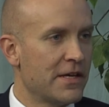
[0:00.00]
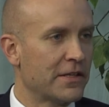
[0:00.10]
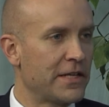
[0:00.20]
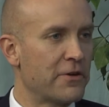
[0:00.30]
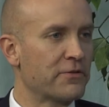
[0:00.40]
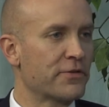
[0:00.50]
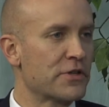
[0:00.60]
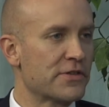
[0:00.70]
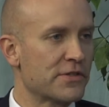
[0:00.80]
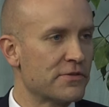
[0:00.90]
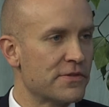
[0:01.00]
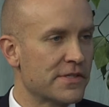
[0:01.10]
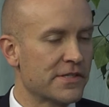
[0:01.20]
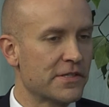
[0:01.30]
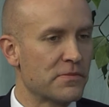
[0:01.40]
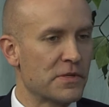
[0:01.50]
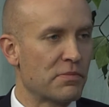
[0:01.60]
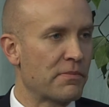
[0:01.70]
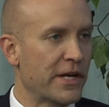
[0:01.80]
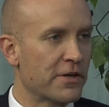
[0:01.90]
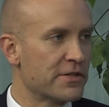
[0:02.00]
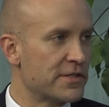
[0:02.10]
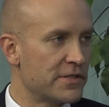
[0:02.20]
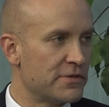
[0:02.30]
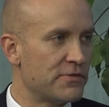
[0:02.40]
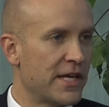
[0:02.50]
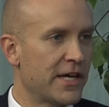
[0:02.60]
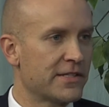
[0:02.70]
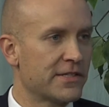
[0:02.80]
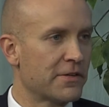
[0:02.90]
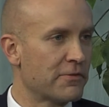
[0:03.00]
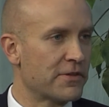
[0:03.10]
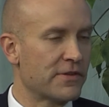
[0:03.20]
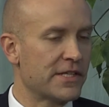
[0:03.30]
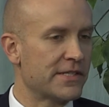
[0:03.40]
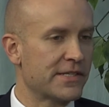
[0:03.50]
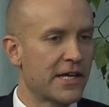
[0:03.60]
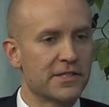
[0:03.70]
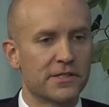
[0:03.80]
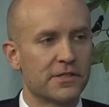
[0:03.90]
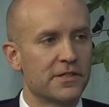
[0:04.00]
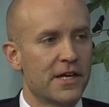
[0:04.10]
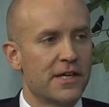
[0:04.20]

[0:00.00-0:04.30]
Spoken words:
allowing for our students to be prepared to do that, whether they decide to